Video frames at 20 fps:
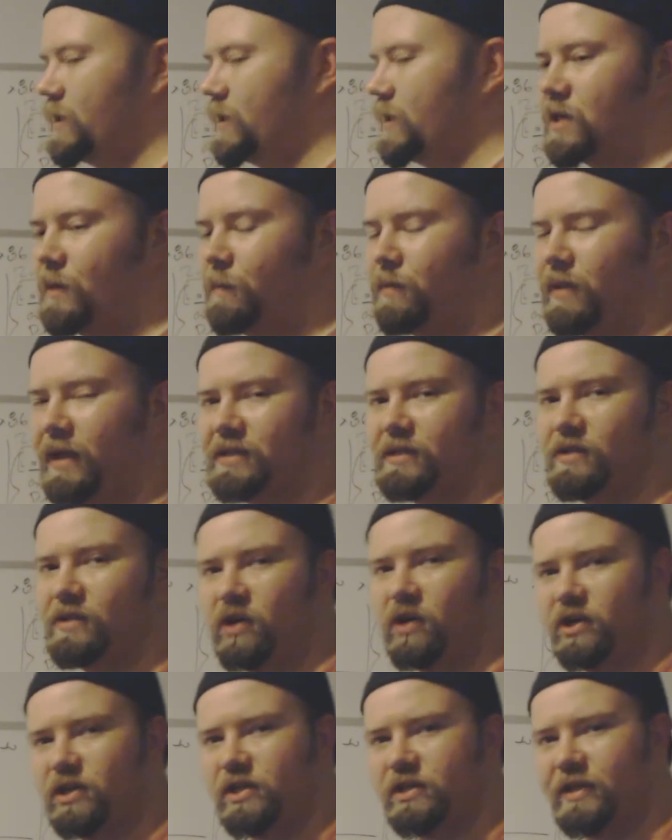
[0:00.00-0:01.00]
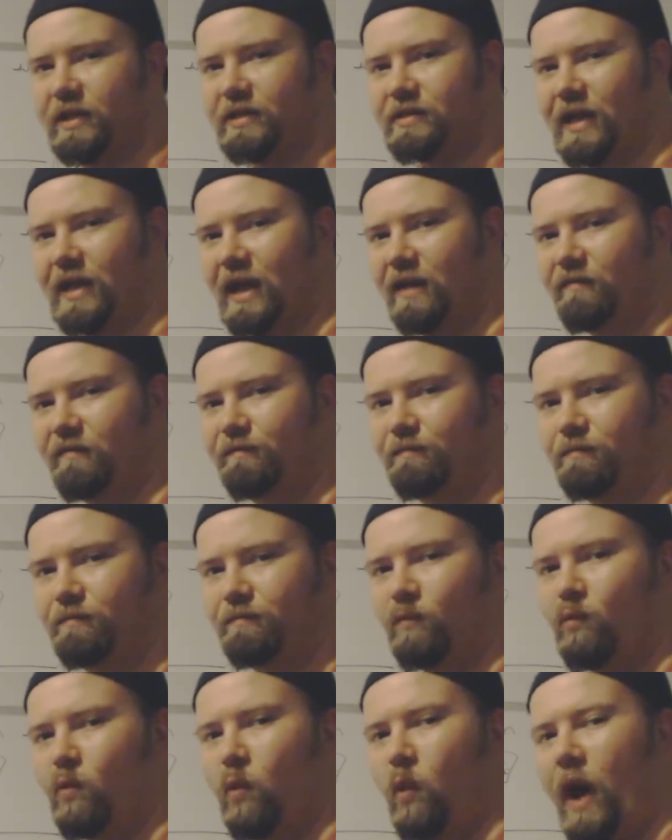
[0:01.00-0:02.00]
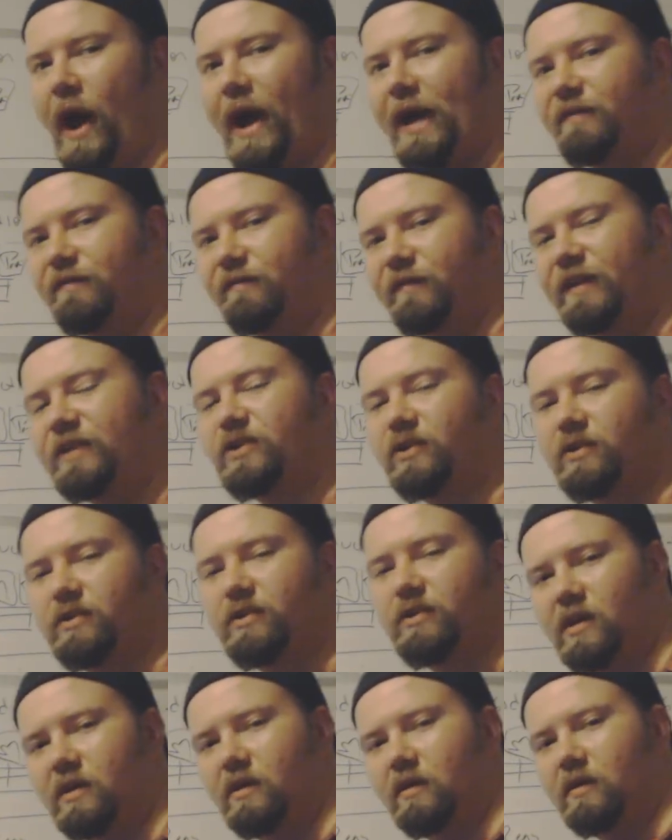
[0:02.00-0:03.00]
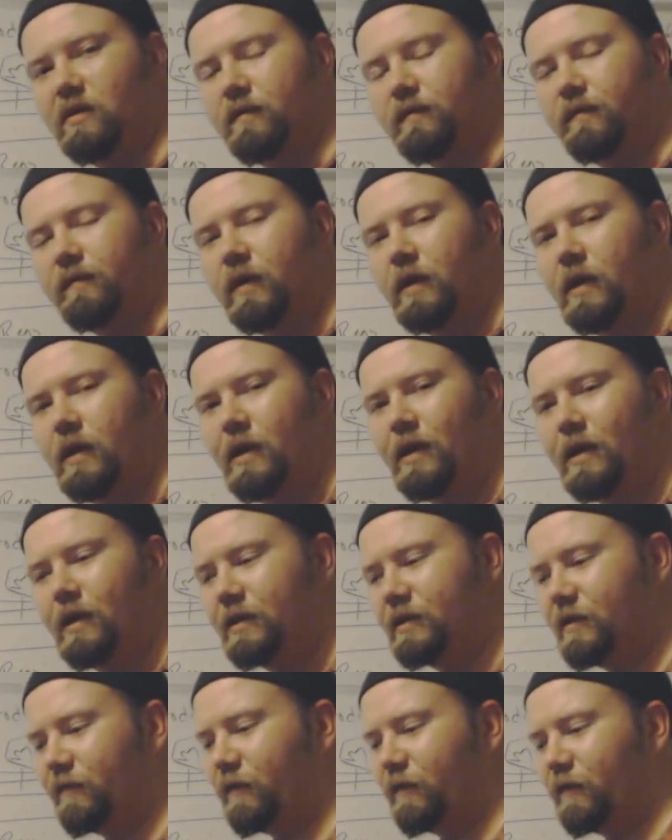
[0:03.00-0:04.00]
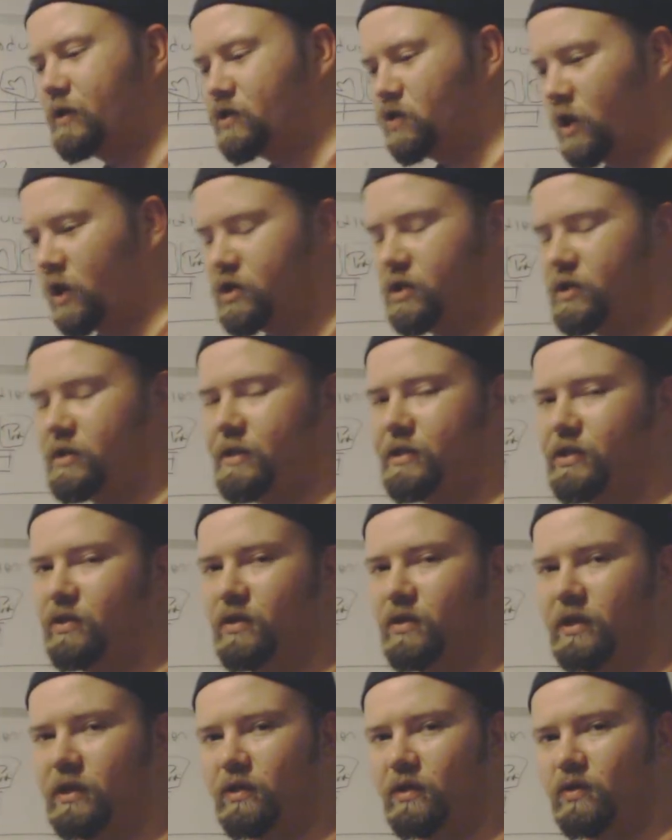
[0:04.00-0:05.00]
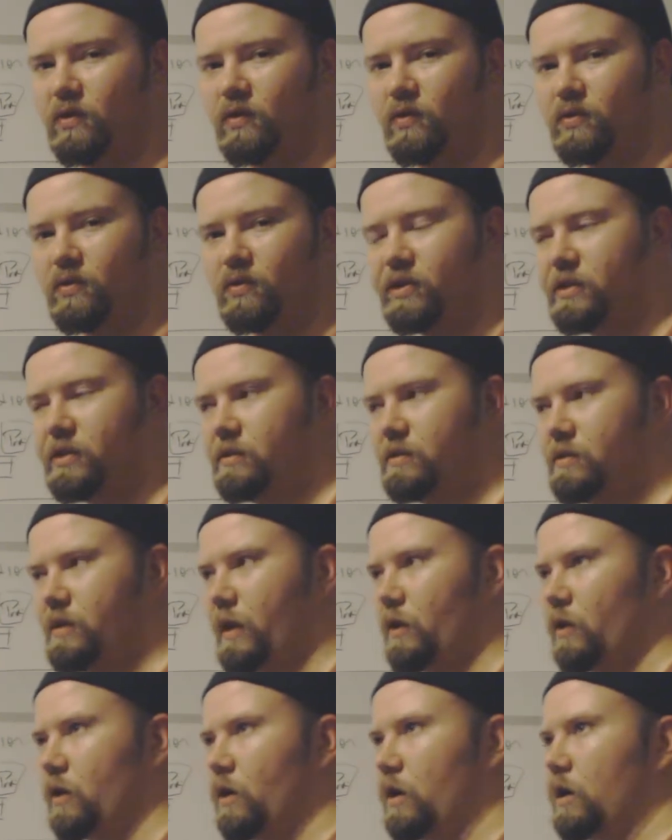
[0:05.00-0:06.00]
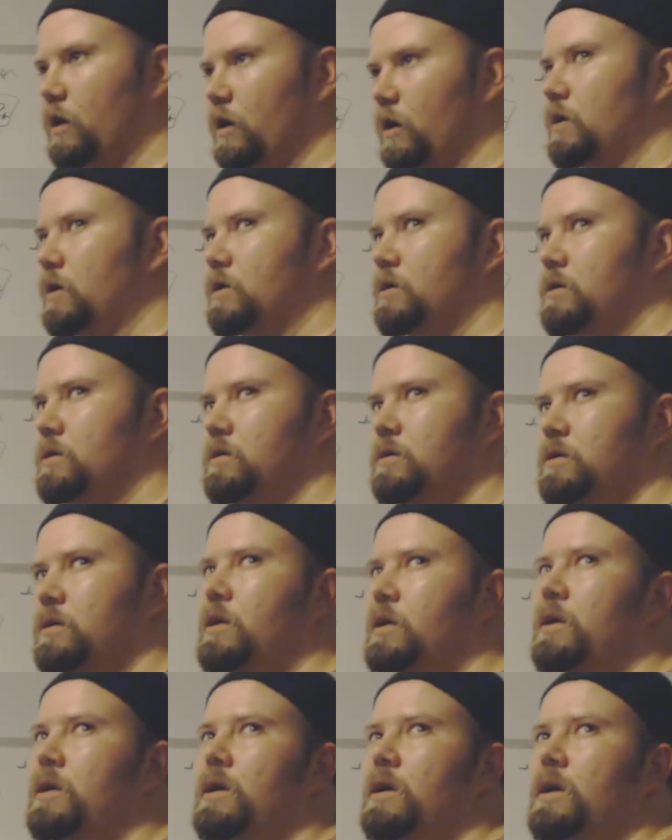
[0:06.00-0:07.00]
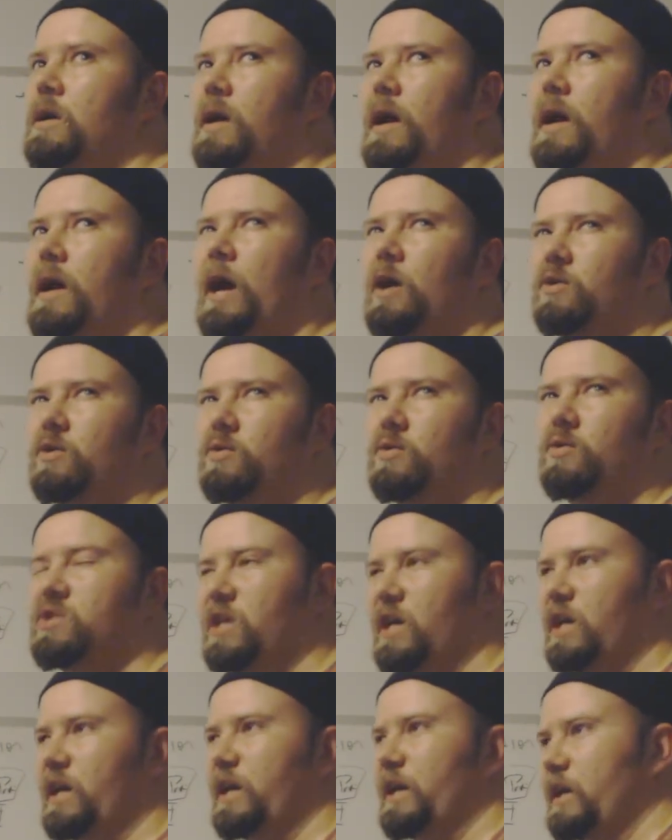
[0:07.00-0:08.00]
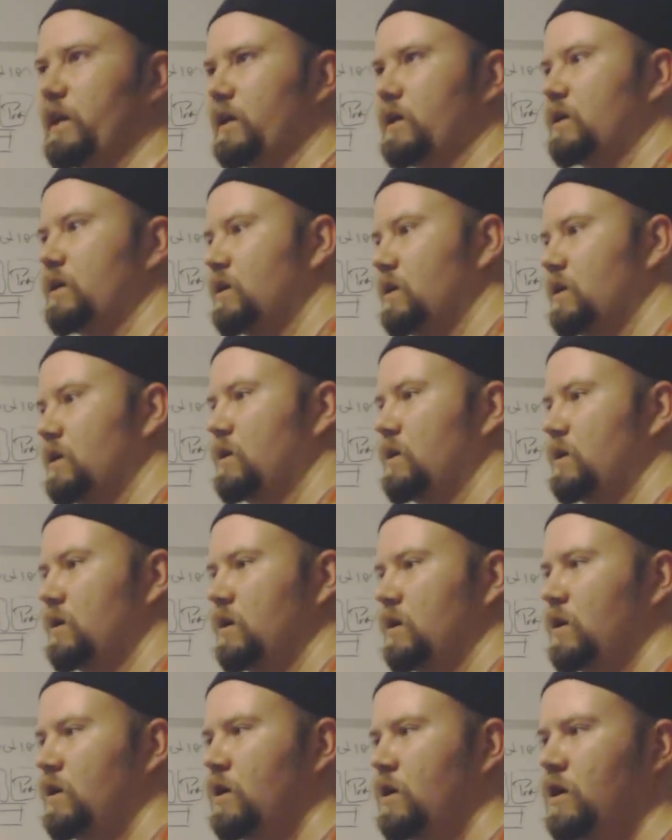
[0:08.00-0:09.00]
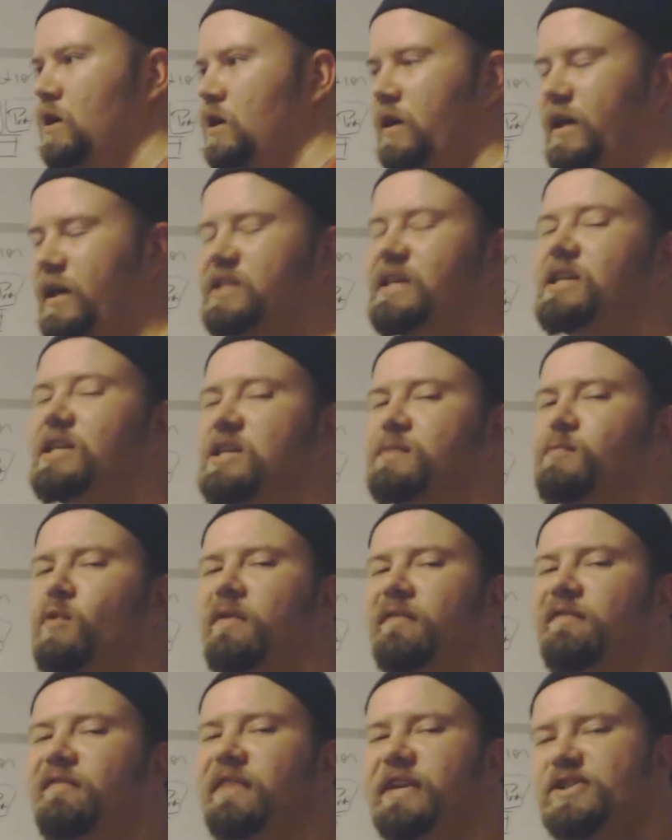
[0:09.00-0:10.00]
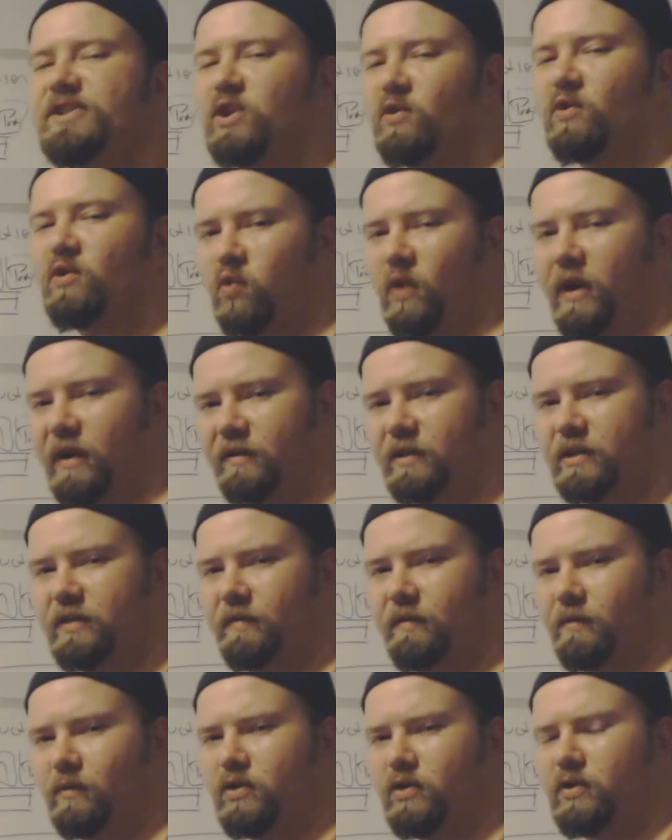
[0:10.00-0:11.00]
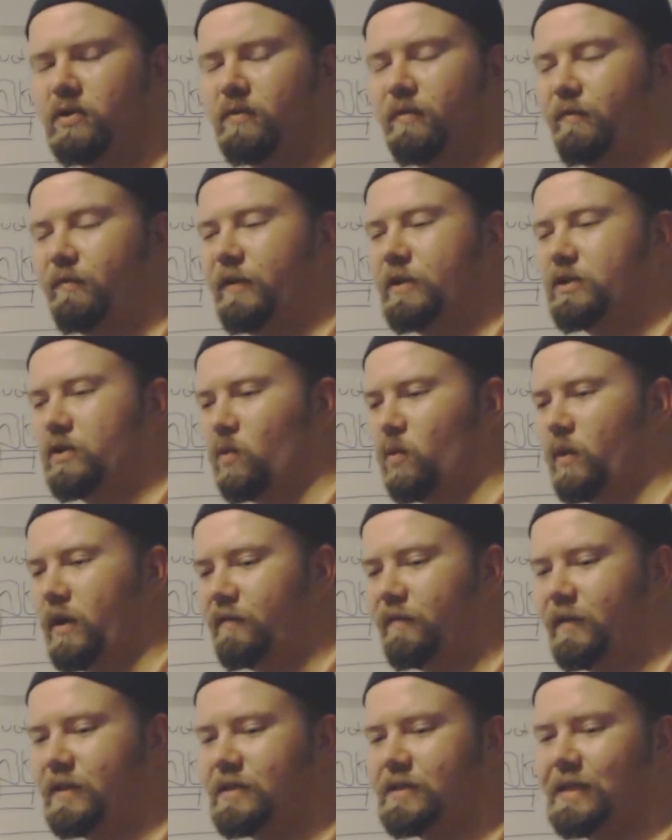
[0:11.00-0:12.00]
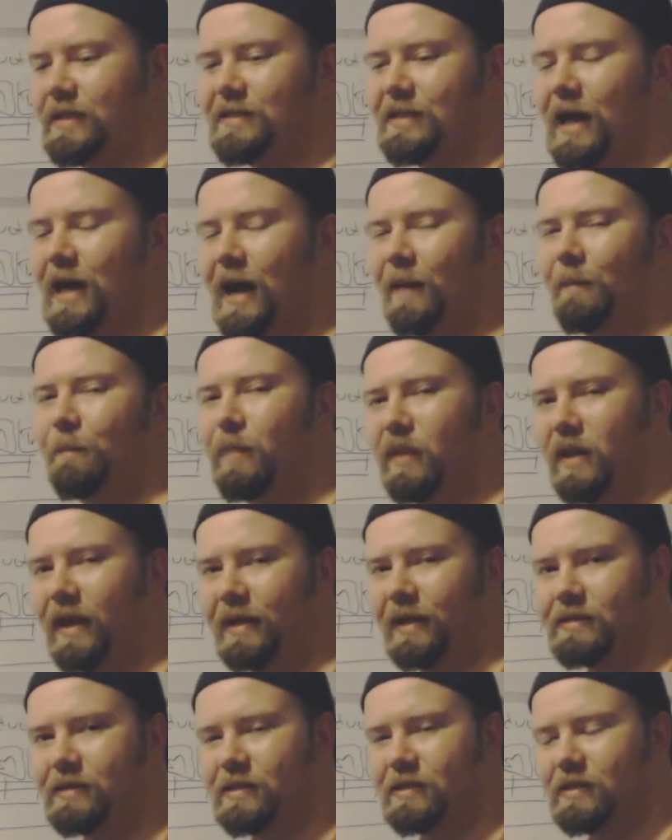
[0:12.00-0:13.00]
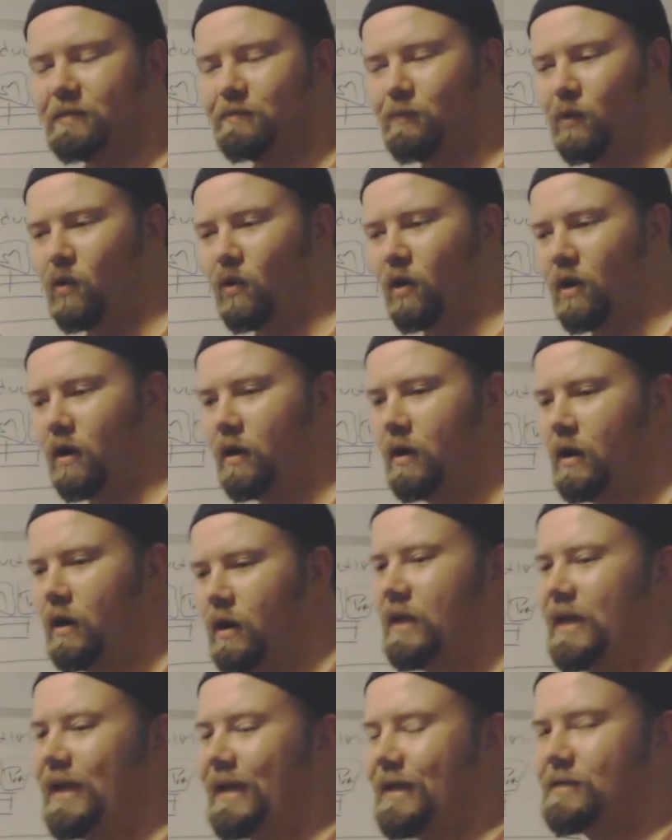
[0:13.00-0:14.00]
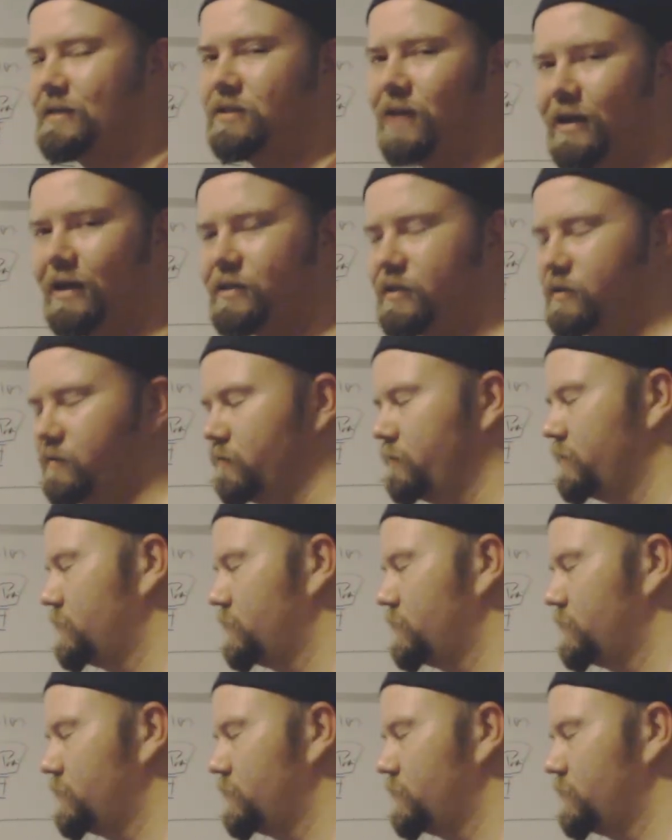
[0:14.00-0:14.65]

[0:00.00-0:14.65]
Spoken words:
because complex instruction sets have wide features of different instructions that you can use that are, how you say, it's just more feature-rich. It's complex. It's more exhaustive.